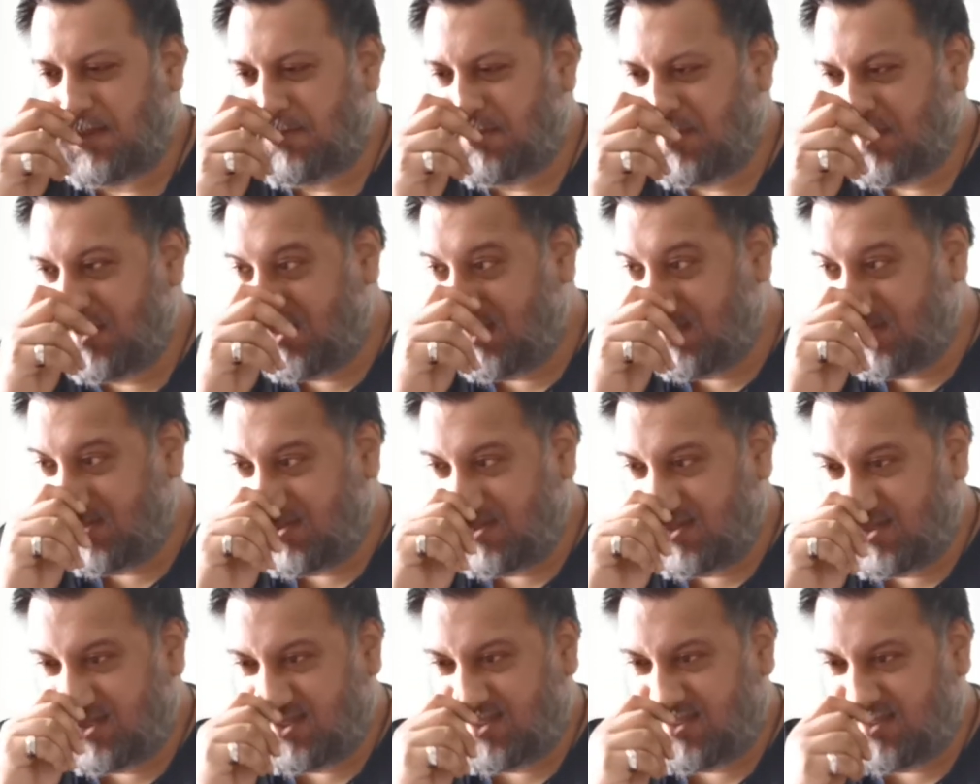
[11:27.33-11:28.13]
I'm going to
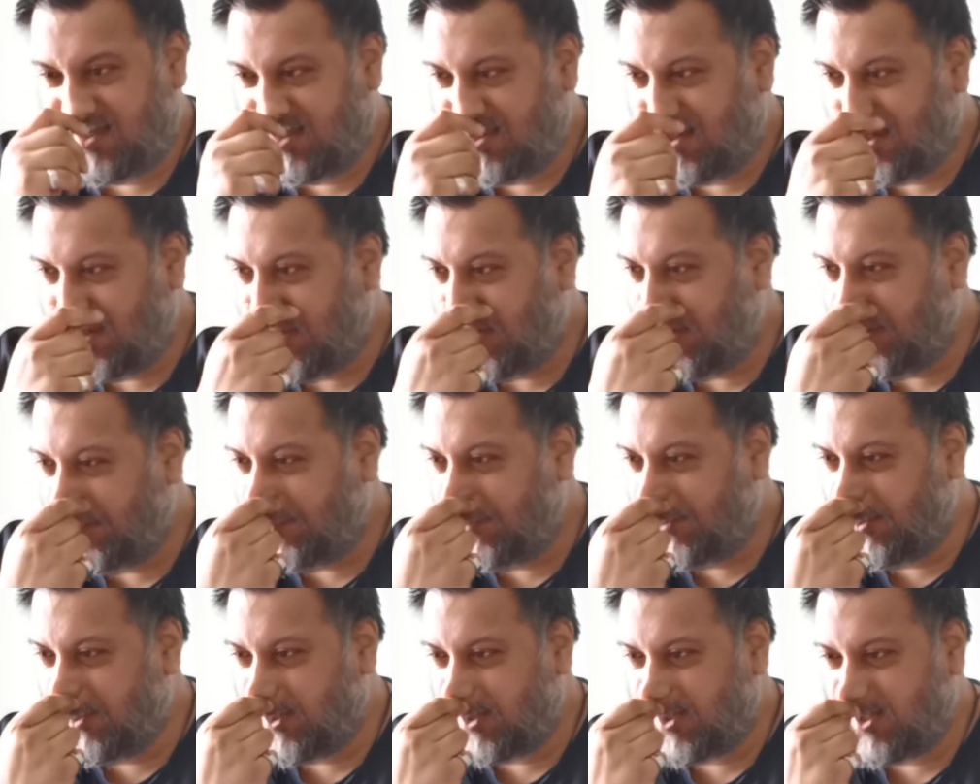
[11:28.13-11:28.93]
just kind of
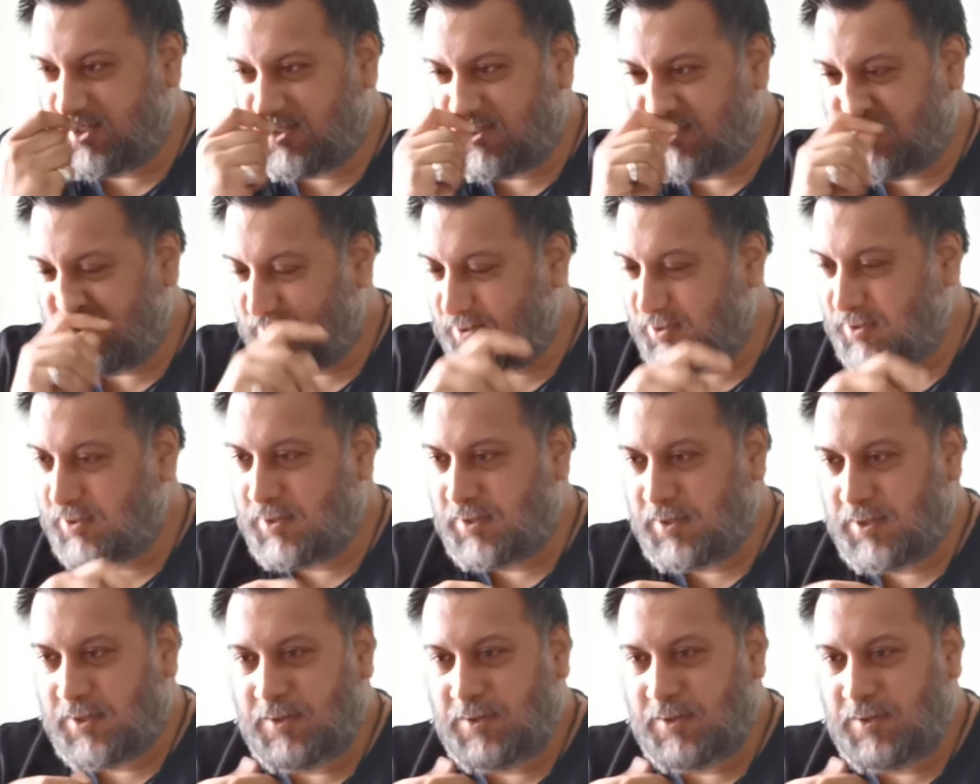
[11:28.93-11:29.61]
focus on